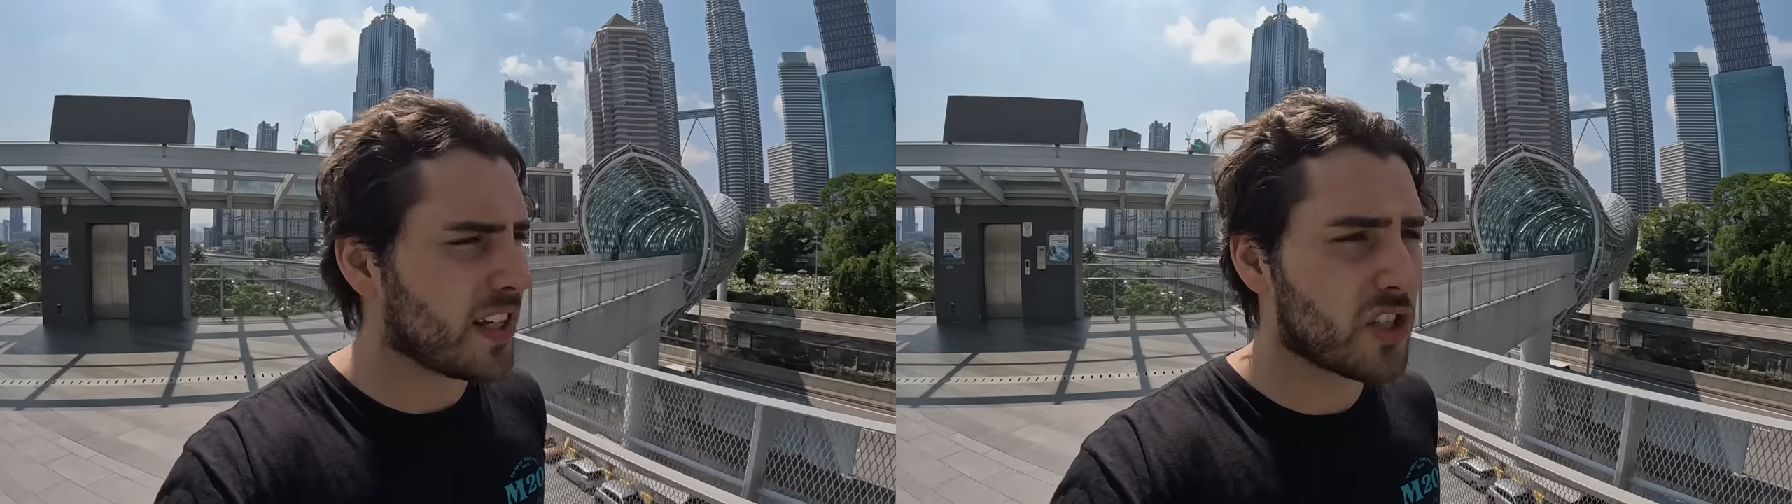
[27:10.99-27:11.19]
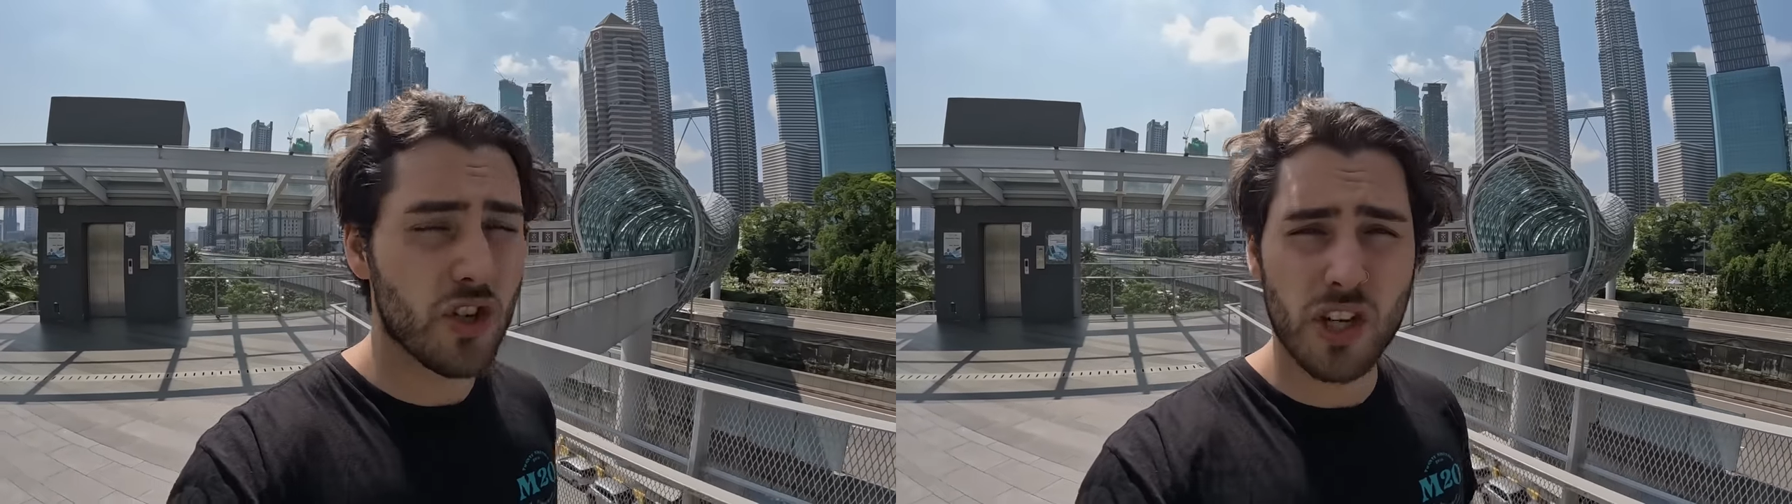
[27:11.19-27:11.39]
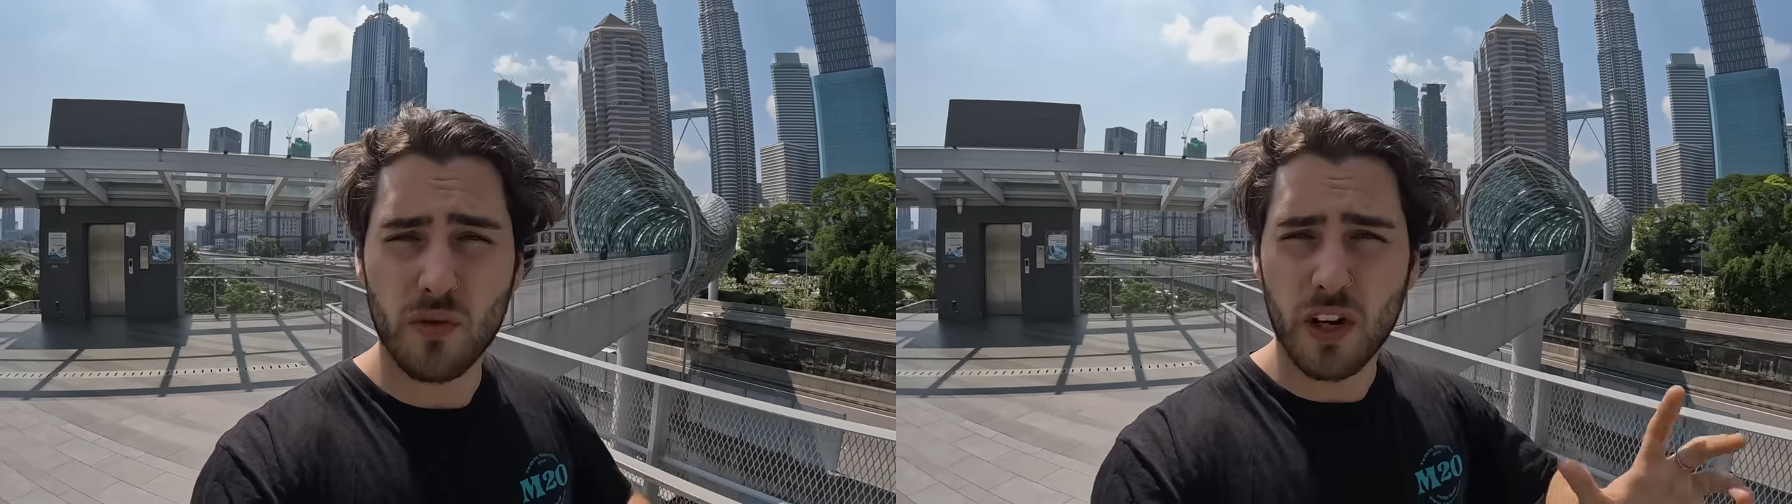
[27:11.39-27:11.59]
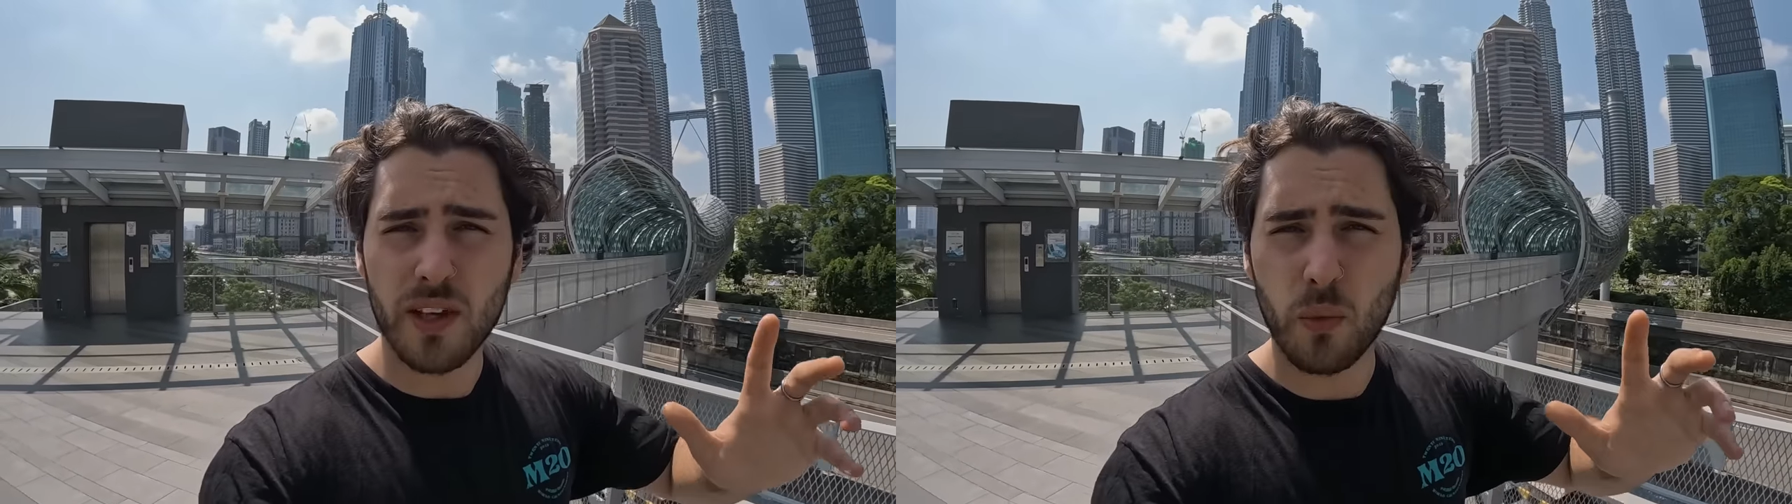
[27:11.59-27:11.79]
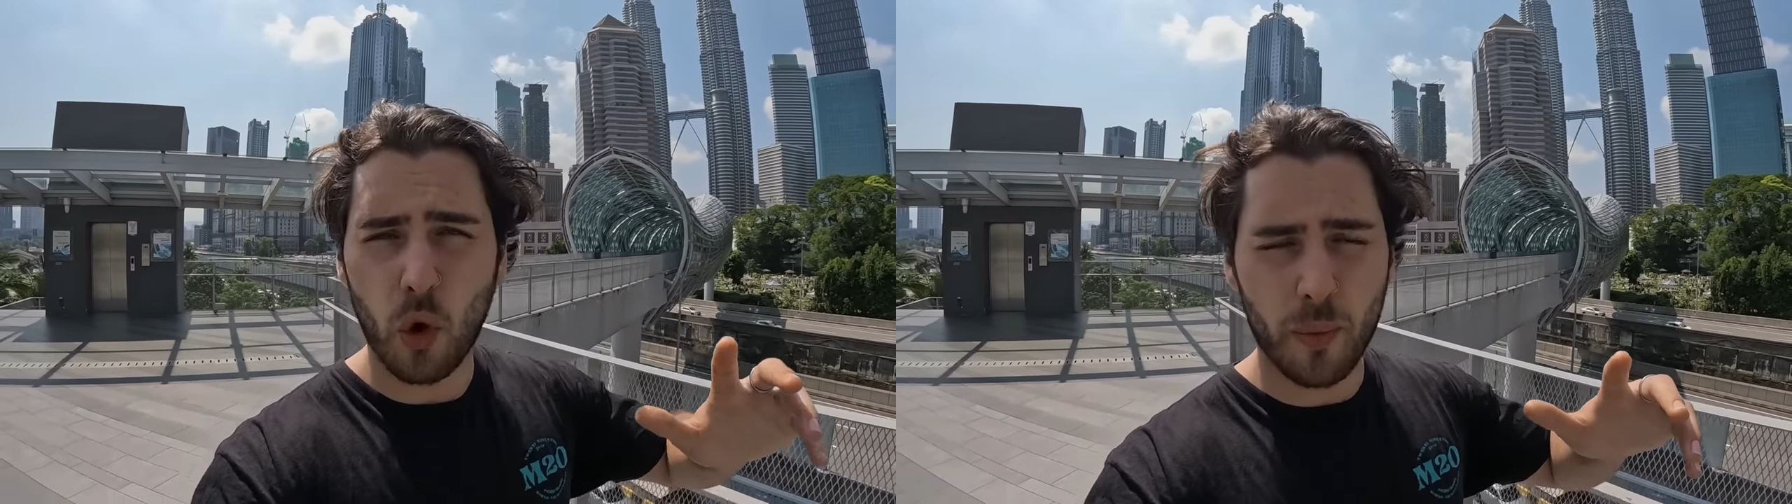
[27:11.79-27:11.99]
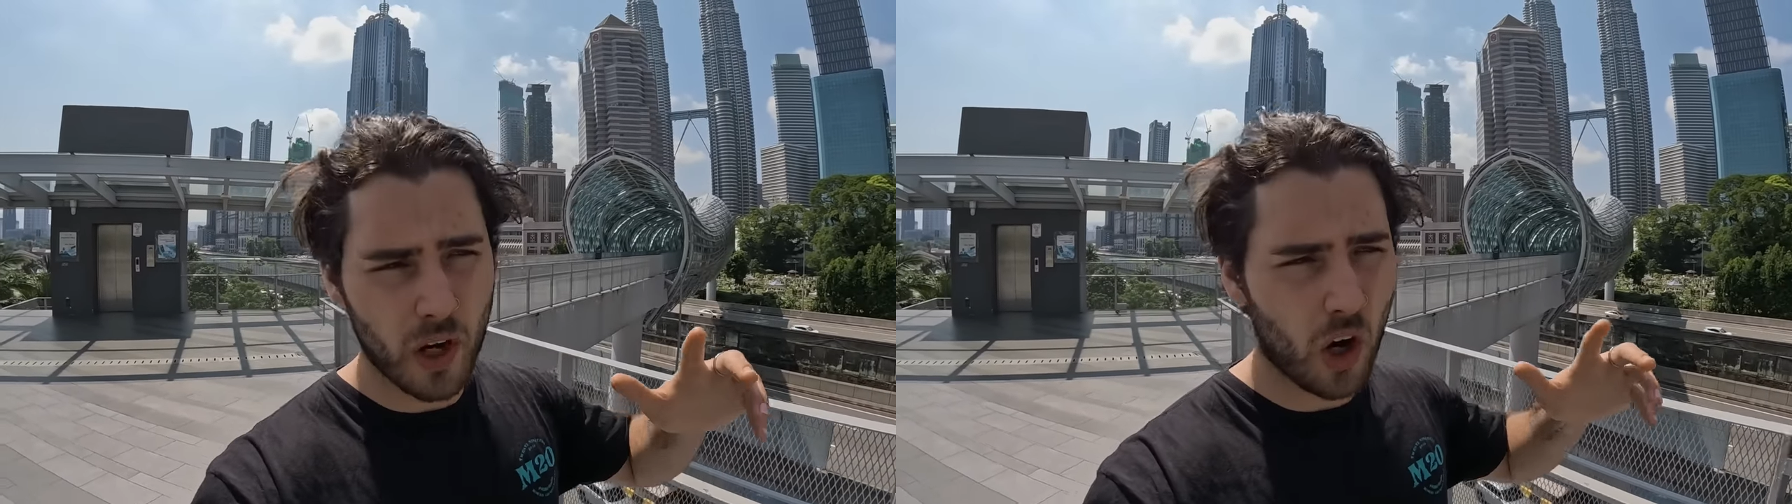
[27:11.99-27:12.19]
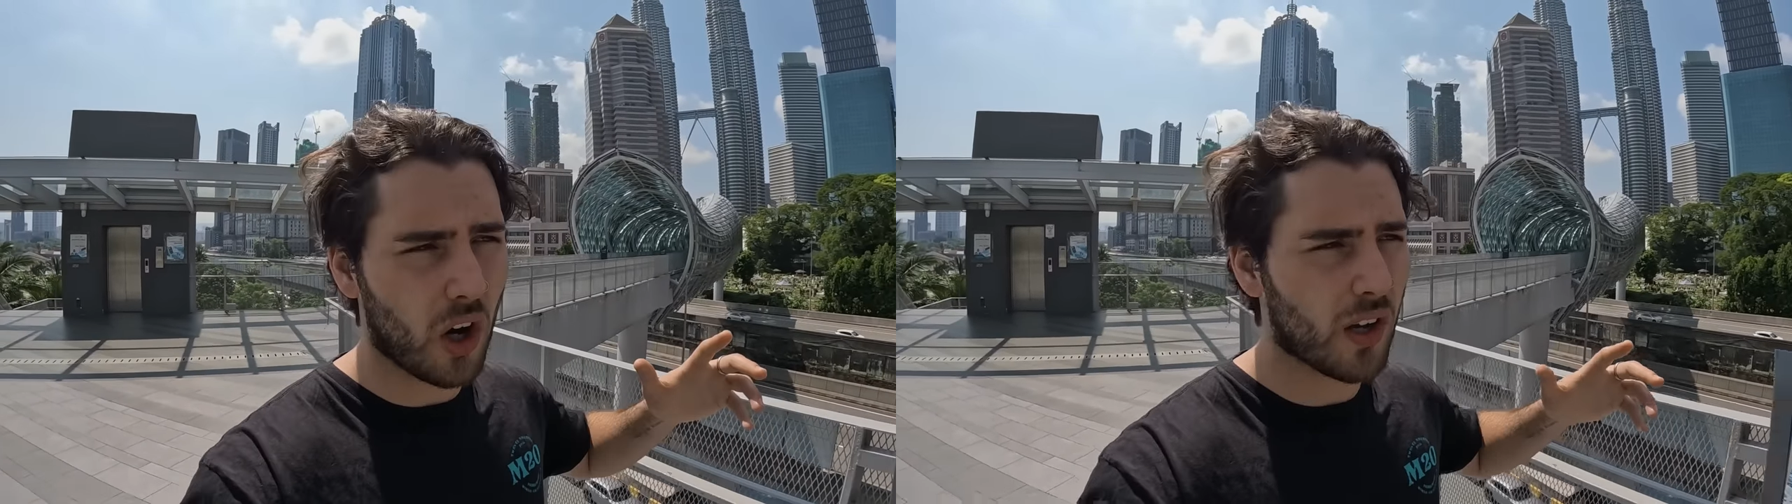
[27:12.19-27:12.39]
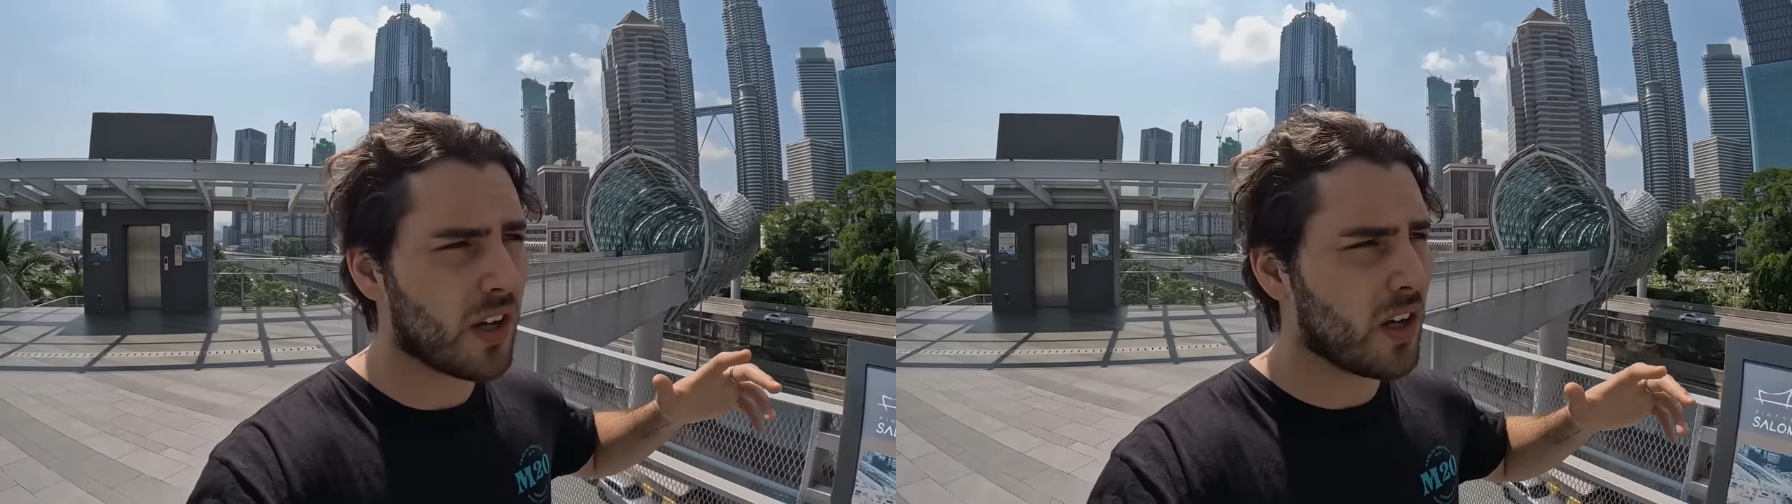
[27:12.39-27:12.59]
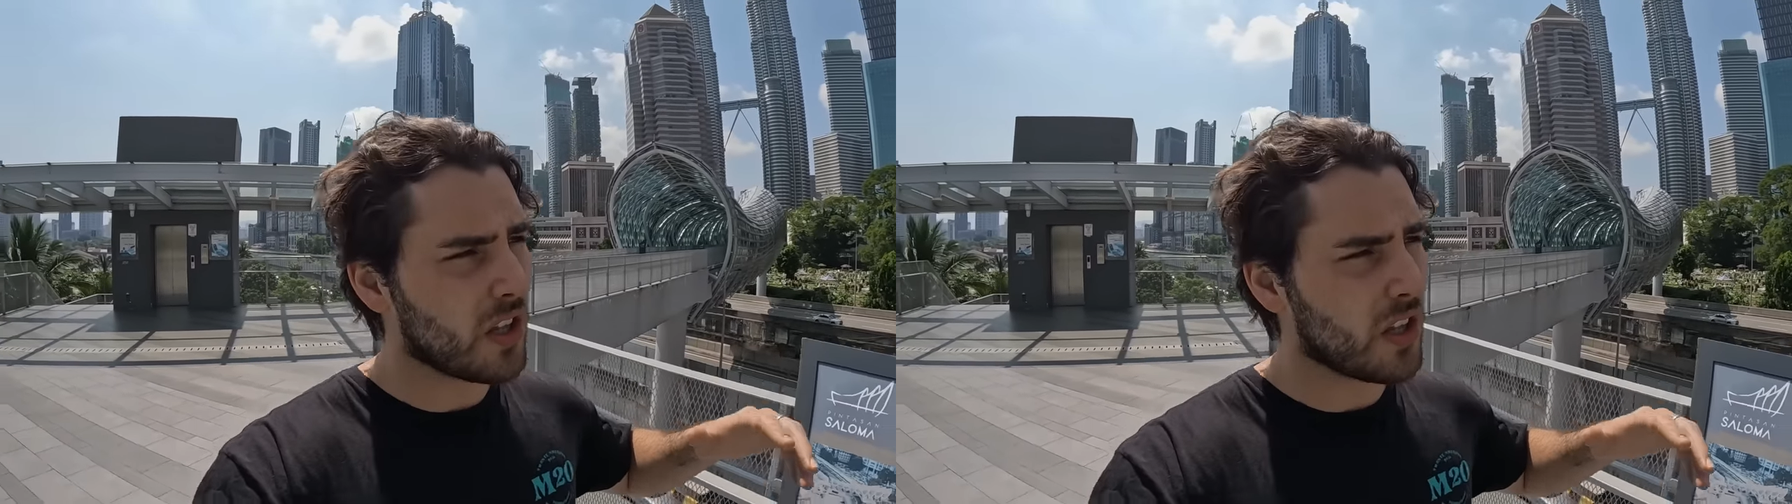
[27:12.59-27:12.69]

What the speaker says: It's usually really warm and hot